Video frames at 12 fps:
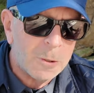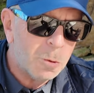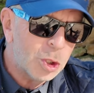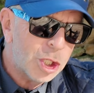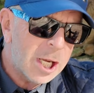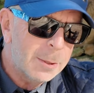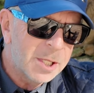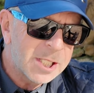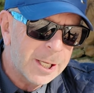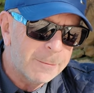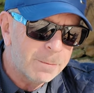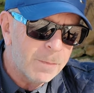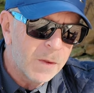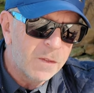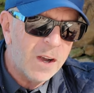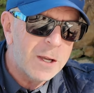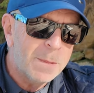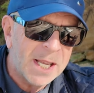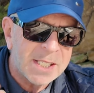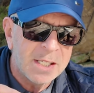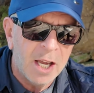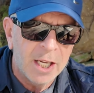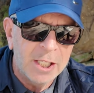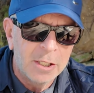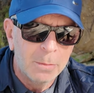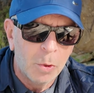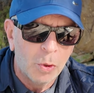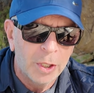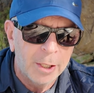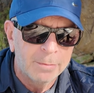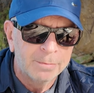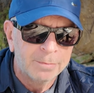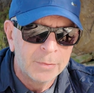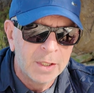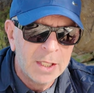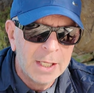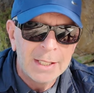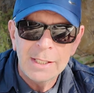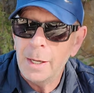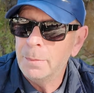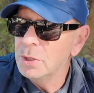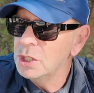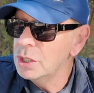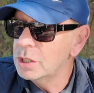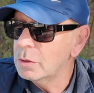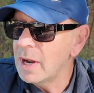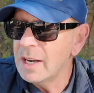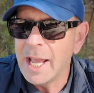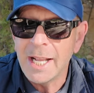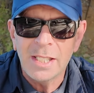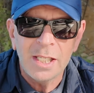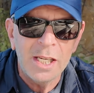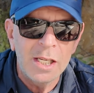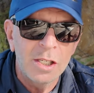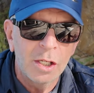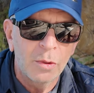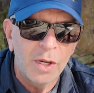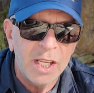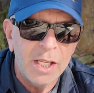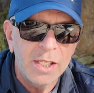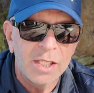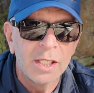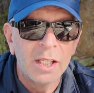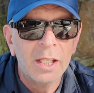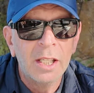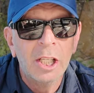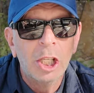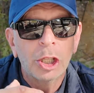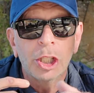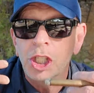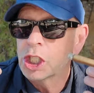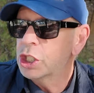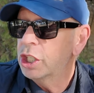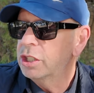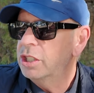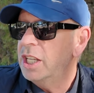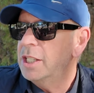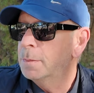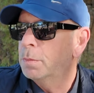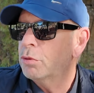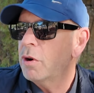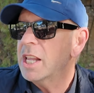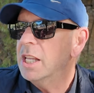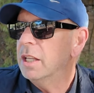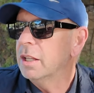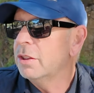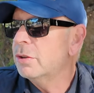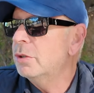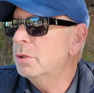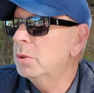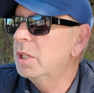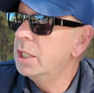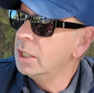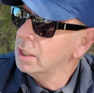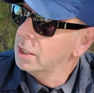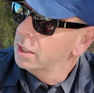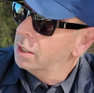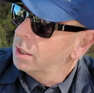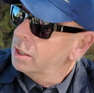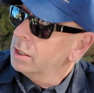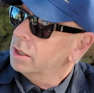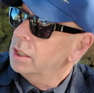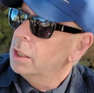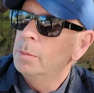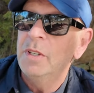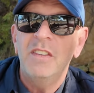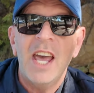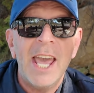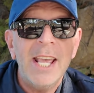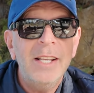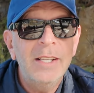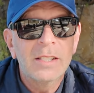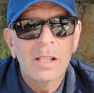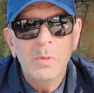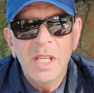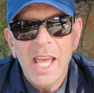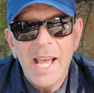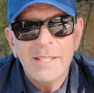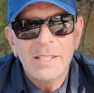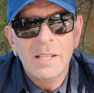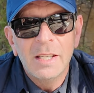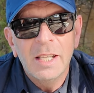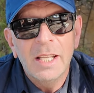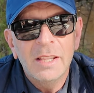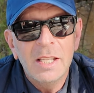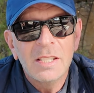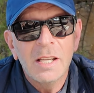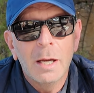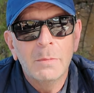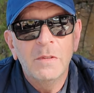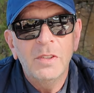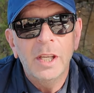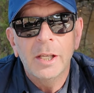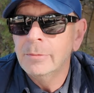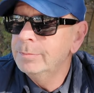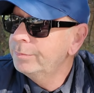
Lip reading: What time is it? 9:05 in the morning. Temperature's around 18 degrees. The sun is breaking through the little bit of haze that we get at this time of year.